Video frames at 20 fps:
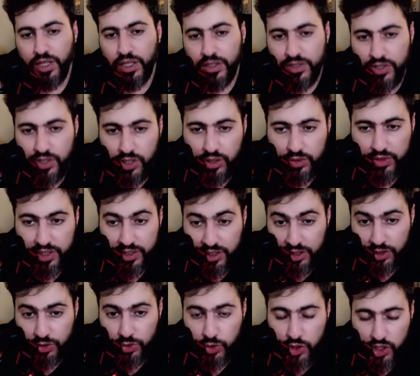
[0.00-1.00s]
So
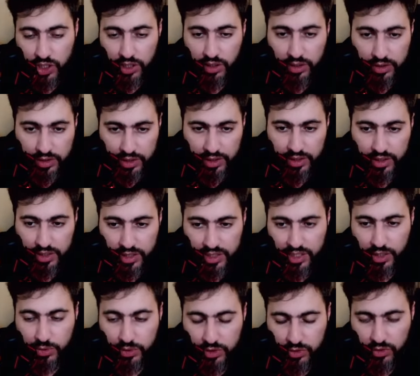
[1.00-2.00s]
getting 2 shield here is
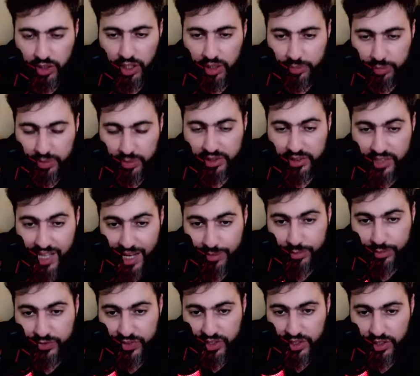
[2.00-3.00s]
going to help my
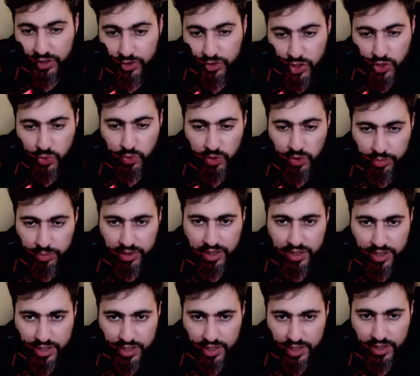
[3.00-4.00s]
Tapu Fini to sweep
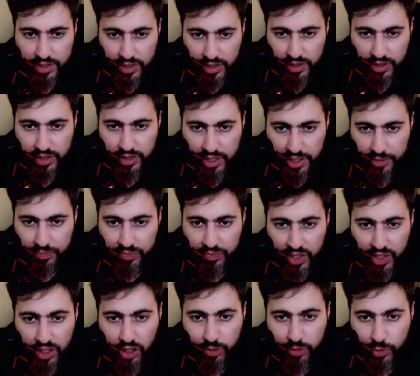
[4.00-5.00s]
this later in the game.
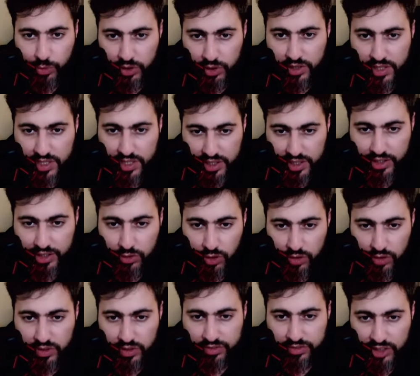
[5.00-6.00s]
Opponent is trying to
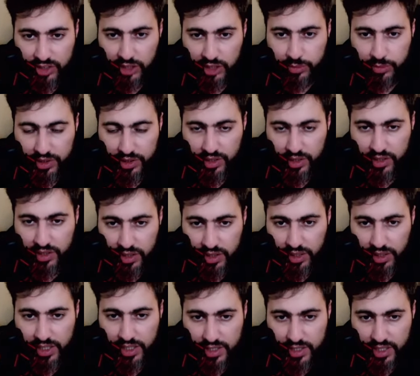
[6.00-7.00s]
overfarm, but then they
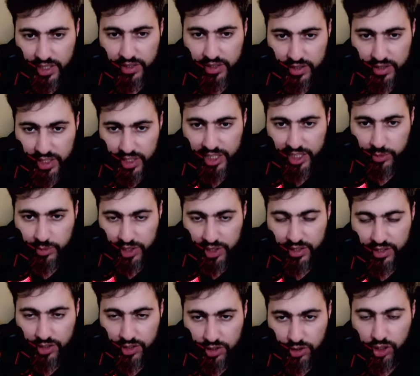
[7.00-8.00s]
realized that the Dragon Breath
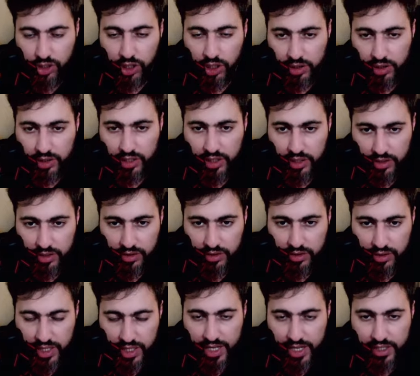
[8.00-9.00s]
is chunking
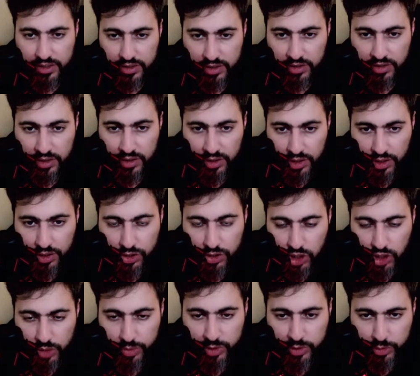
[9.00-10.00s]
that
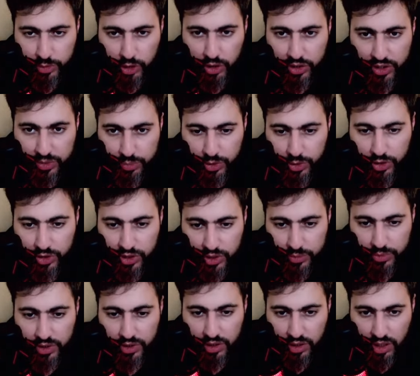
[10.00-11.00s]
choppy
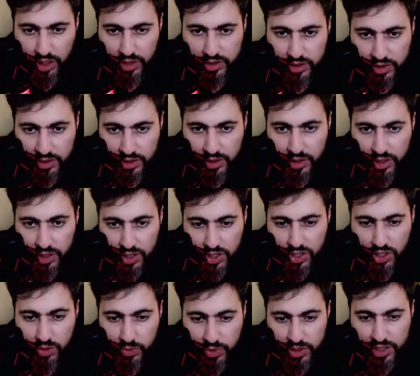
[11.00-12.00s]
Pokemon a lot.
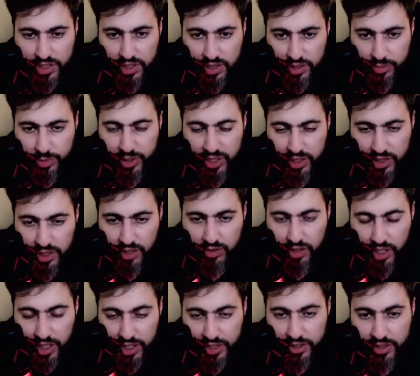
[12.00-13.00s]
So what's the play now?
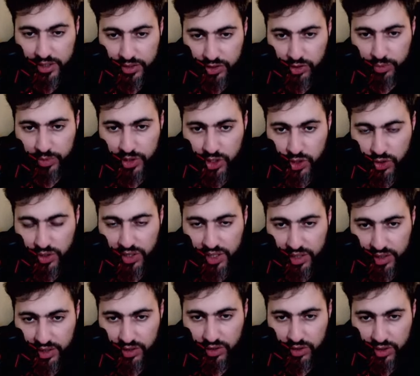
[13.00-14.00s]
I need to make sure that
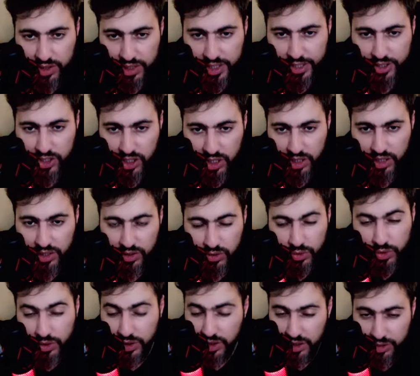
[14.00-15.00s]
they don't catch a
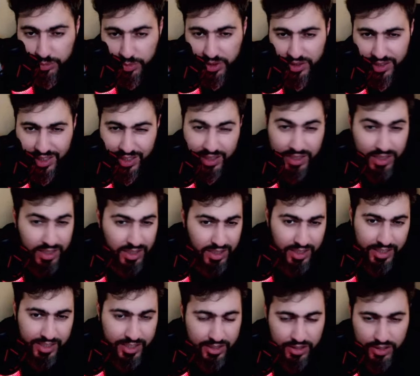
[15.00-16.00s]
nuke, but technically
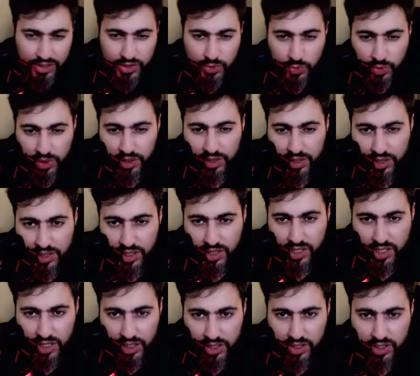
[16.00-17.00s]
I can just win this
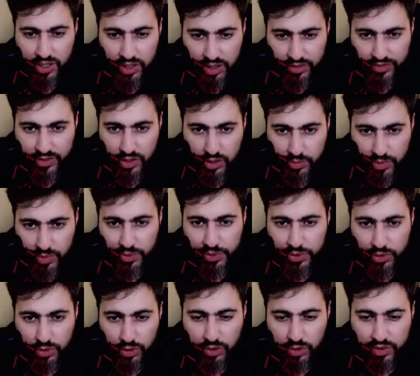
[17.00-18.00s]
straight Surf. So I'm going
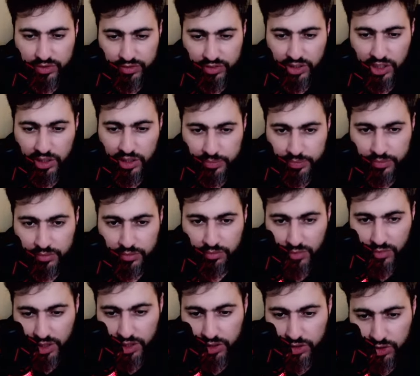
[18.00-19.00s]
to overfarm,
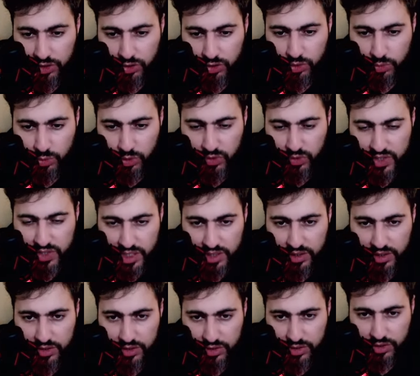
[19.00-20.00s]
get to 2 moves, and
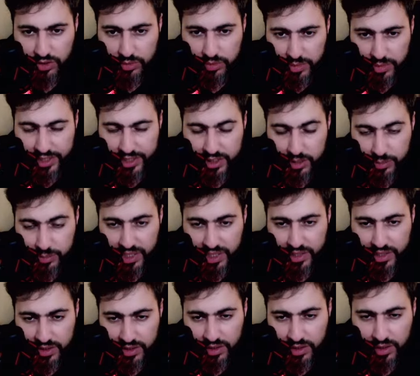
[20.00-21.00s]
then throw them back to
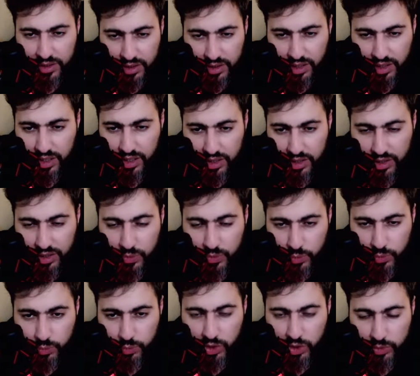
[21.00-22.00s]
back.
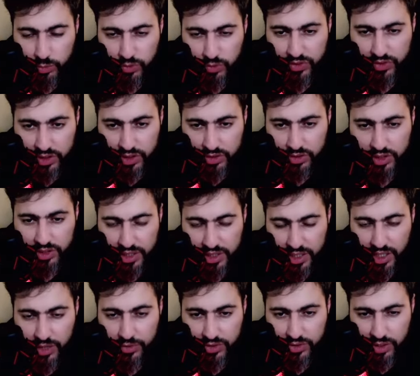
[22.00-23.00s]
1 move here to take
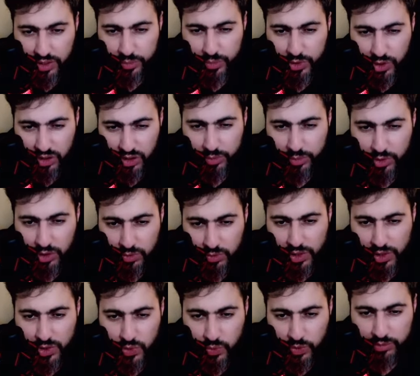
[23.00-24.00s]
out the Umbreon. Umbreon
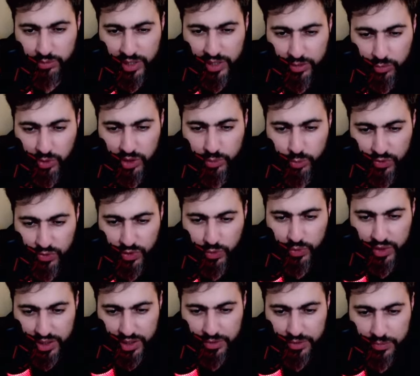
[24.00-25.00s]
was one move
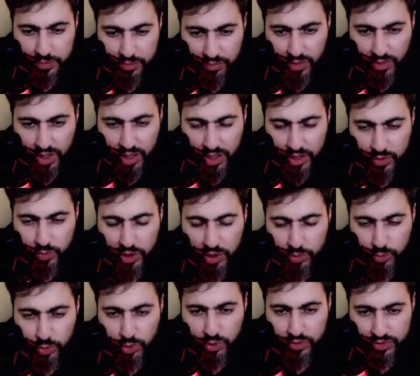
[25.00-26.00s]
away, and 1
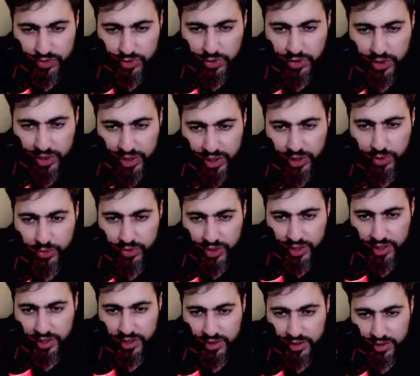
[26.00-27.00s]
move to KO the
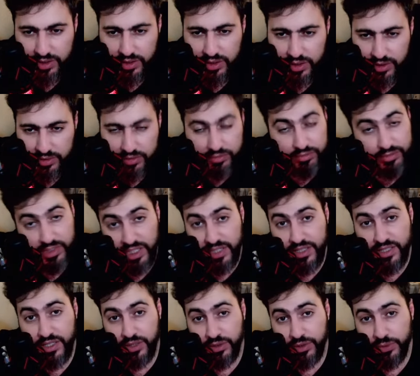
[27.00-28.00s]
Giratina.
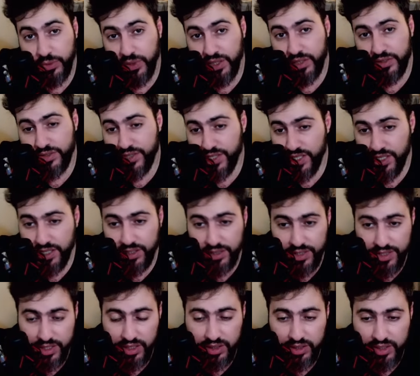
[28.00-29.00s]
That's how you win. See,
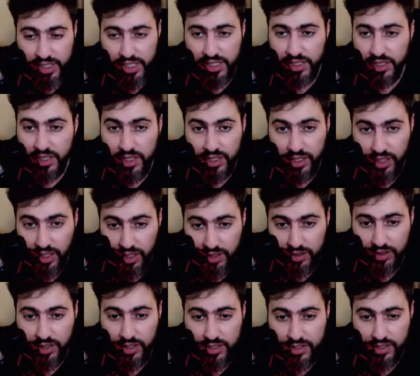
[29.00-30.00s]
Cresselia
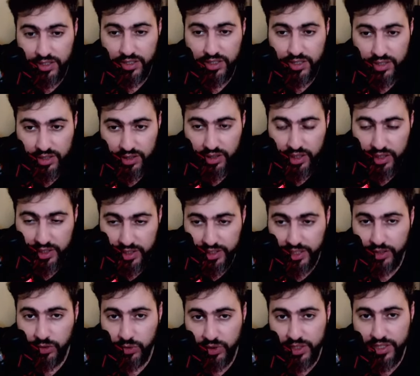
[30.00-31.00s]
is like,
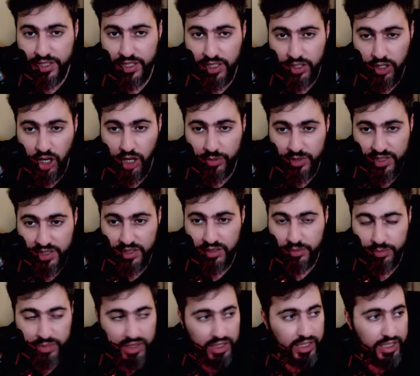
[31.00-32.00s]
I don't want to see comments
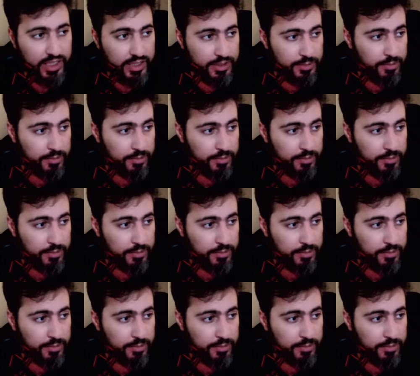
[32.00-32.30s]
be like,